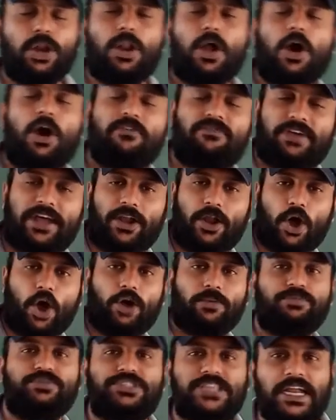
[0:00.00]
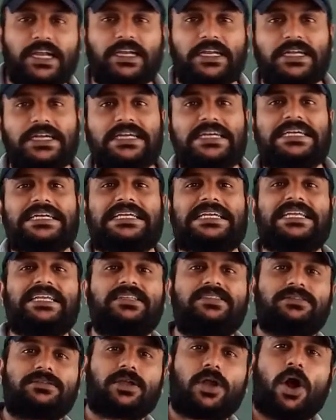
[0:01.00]
of an object
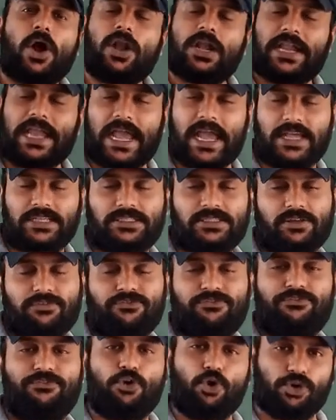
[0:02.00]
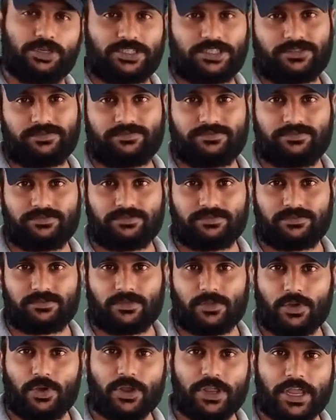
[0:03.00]
is called as force.
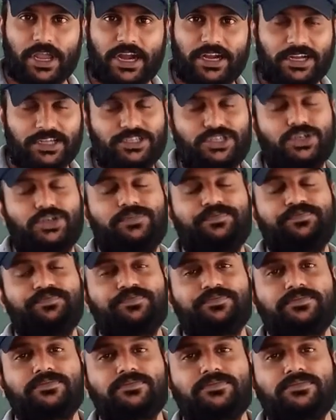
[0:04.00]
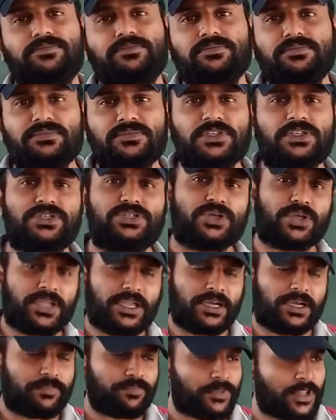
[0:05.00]
Okay, understood? So
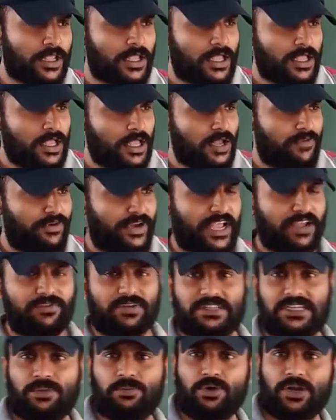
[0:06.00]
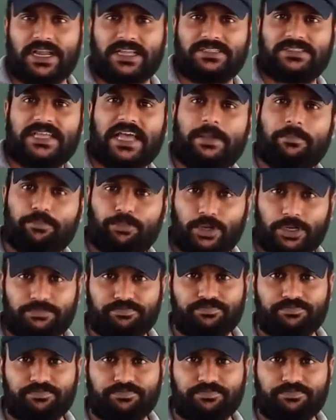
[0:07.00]
here, to take some more example.